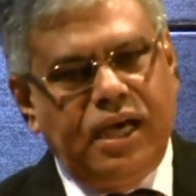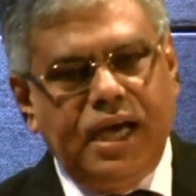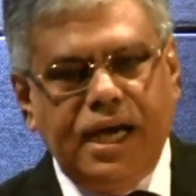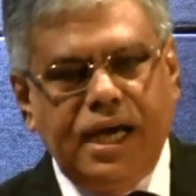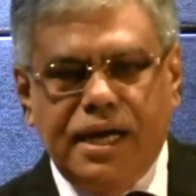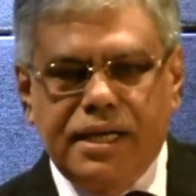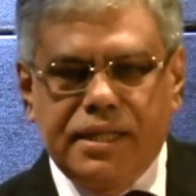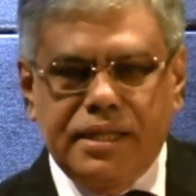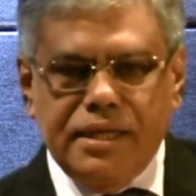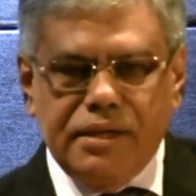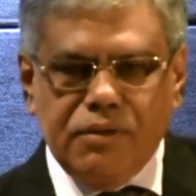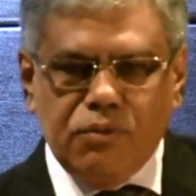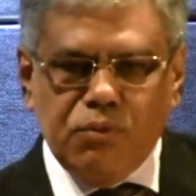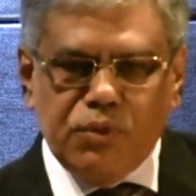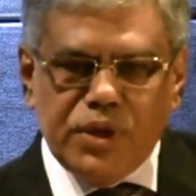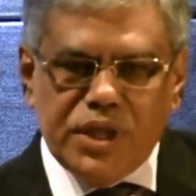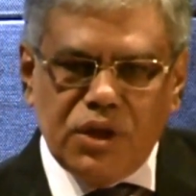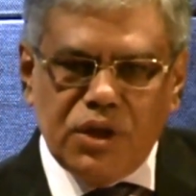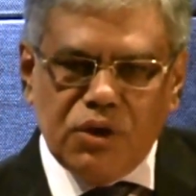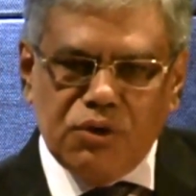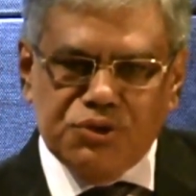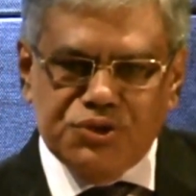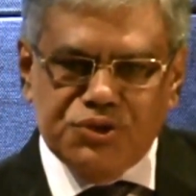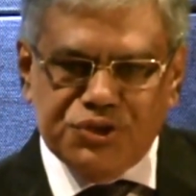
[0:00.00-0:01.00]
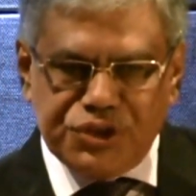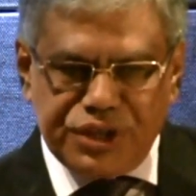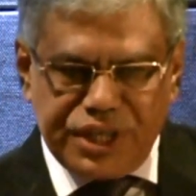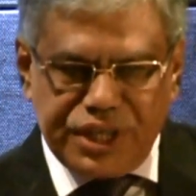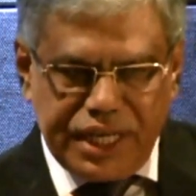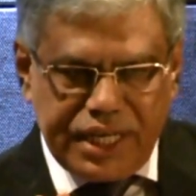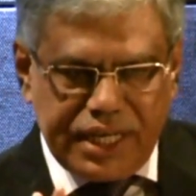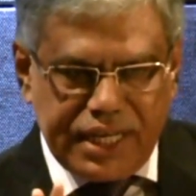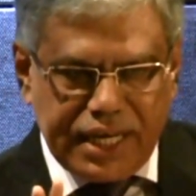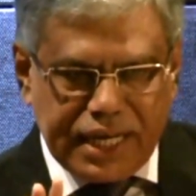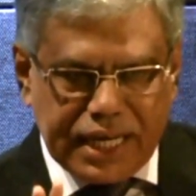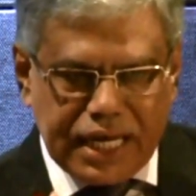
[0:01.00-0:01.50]
and without
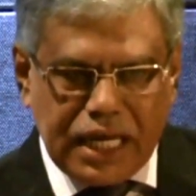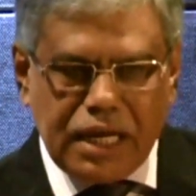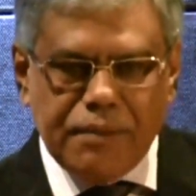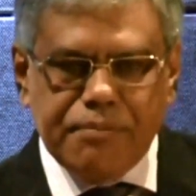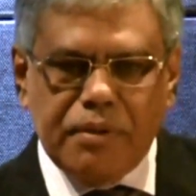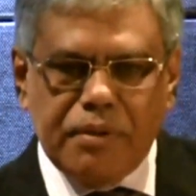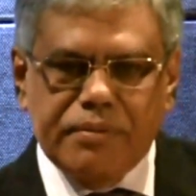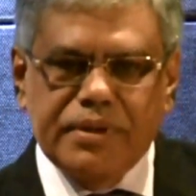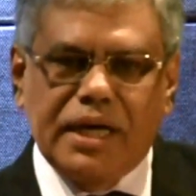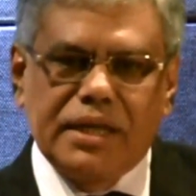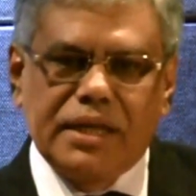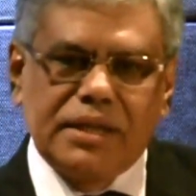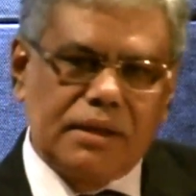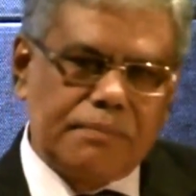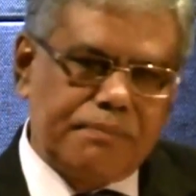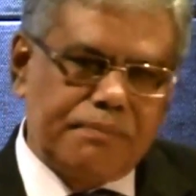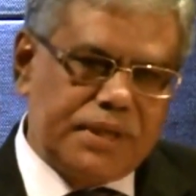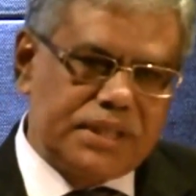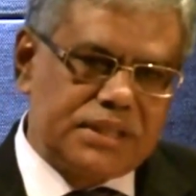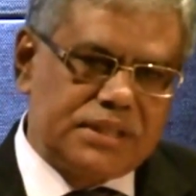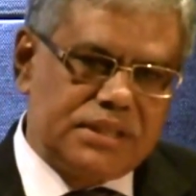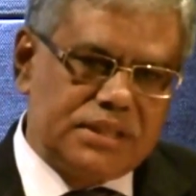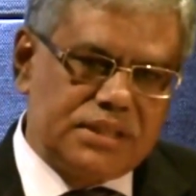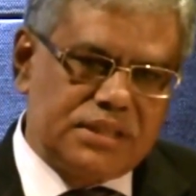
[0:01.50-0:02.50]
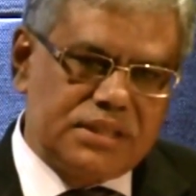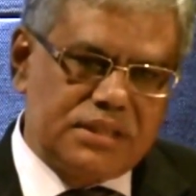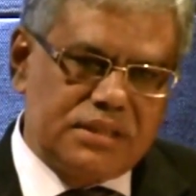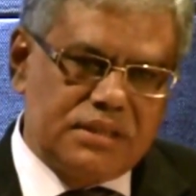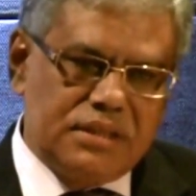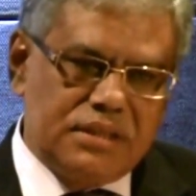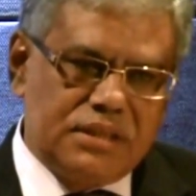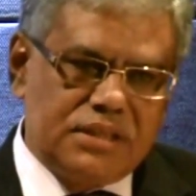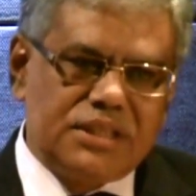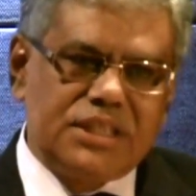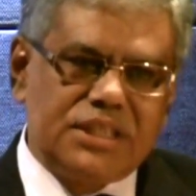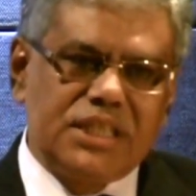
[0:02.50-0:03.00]
any help of the other
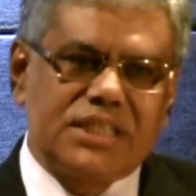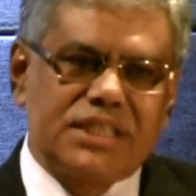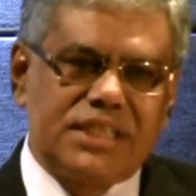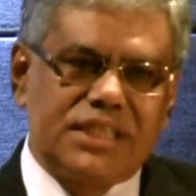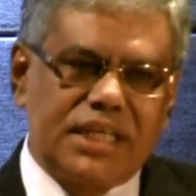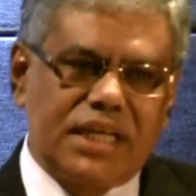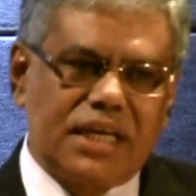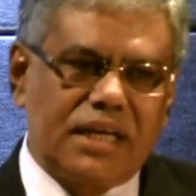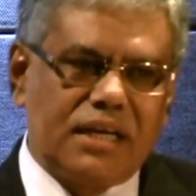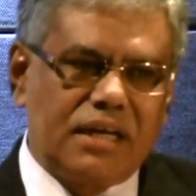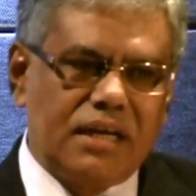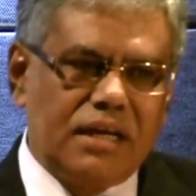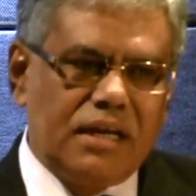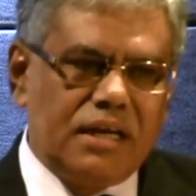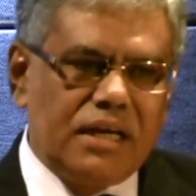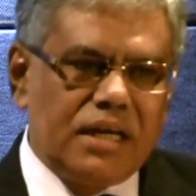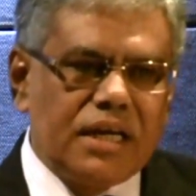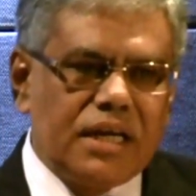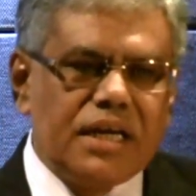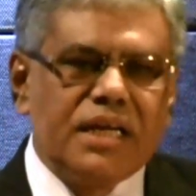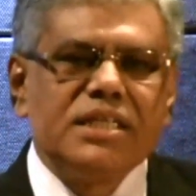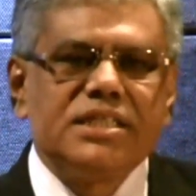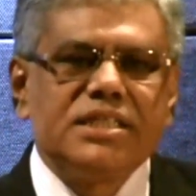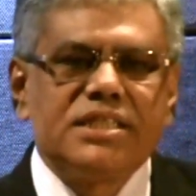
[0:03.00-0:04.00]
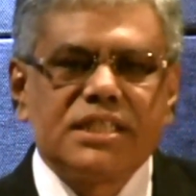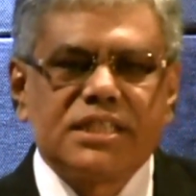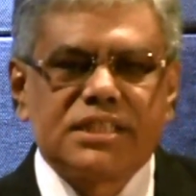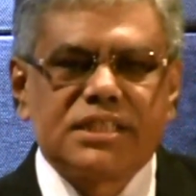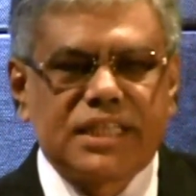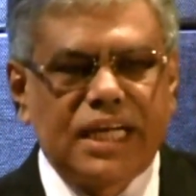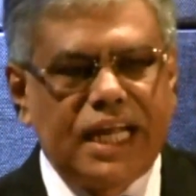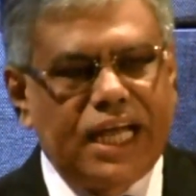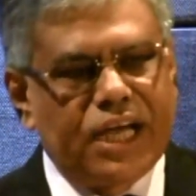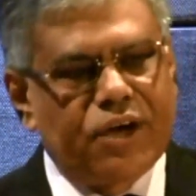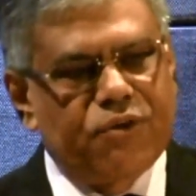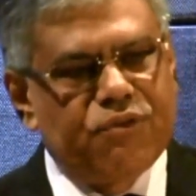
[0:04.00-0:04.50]
persons, just he can read
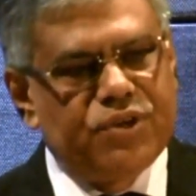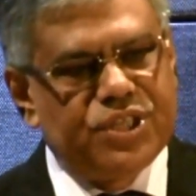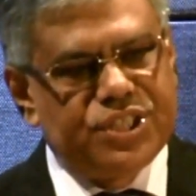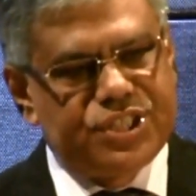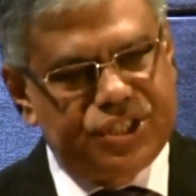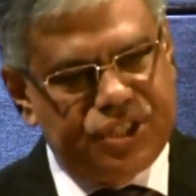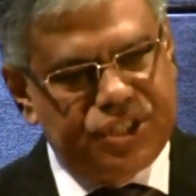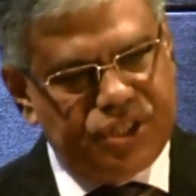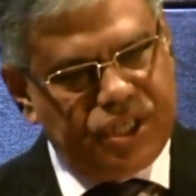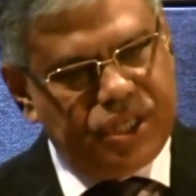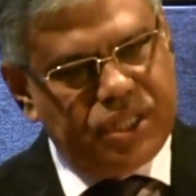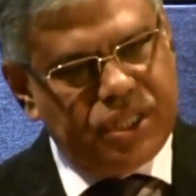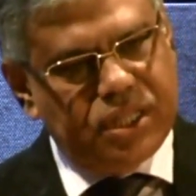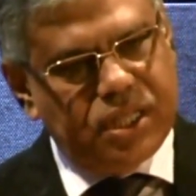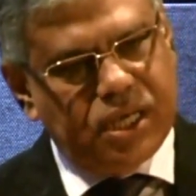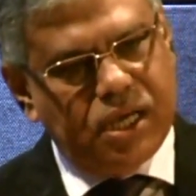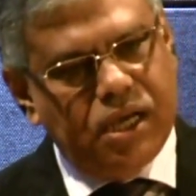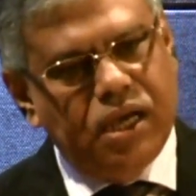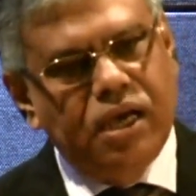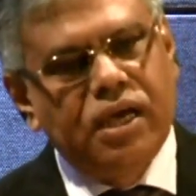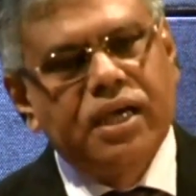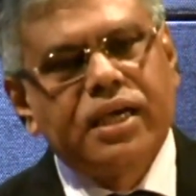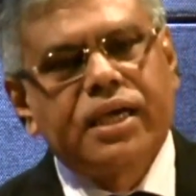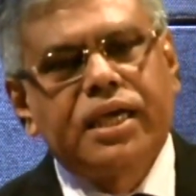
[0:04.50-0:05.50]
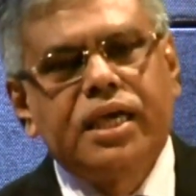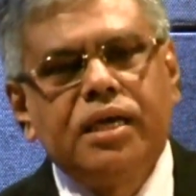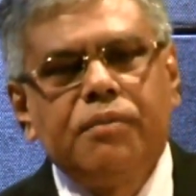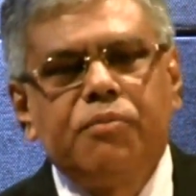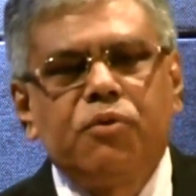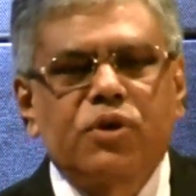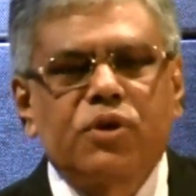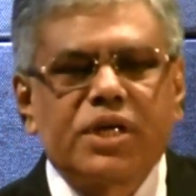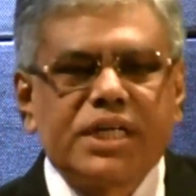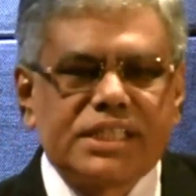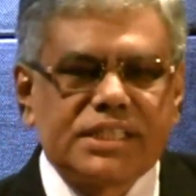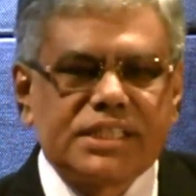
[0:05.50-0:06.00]
this language in the
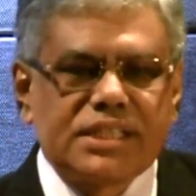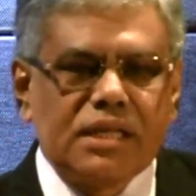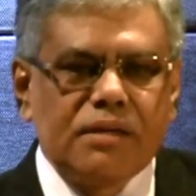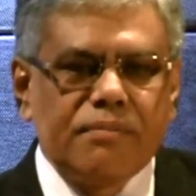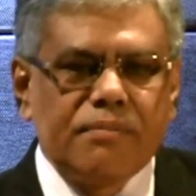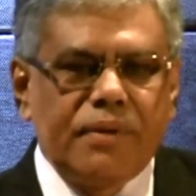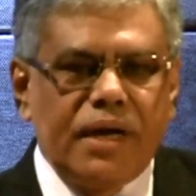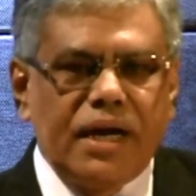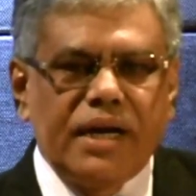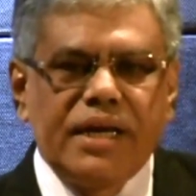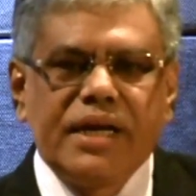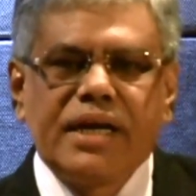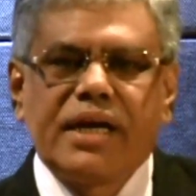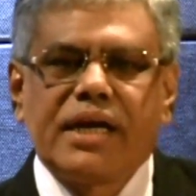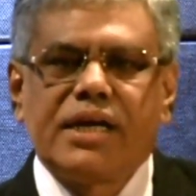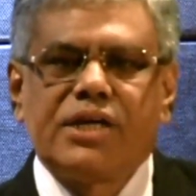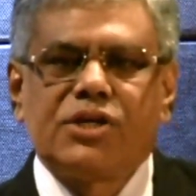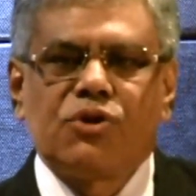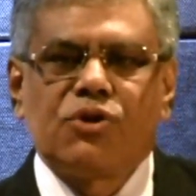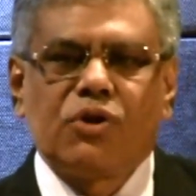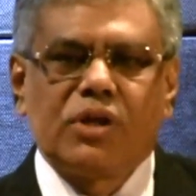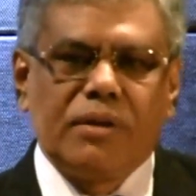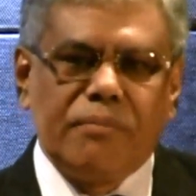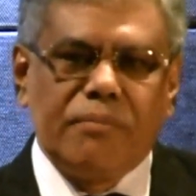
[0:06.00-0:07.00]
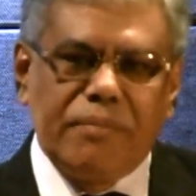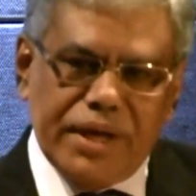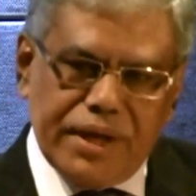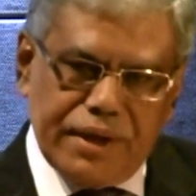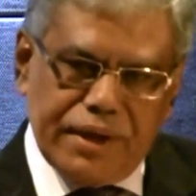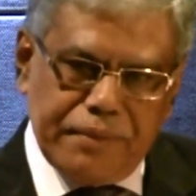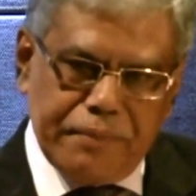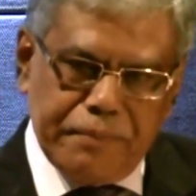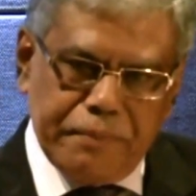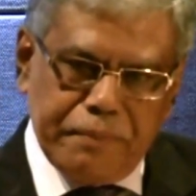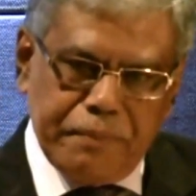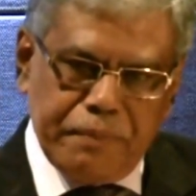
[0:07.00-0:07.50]
keyboard itself and he can draw the
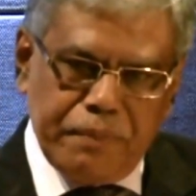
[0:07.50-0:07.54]
money.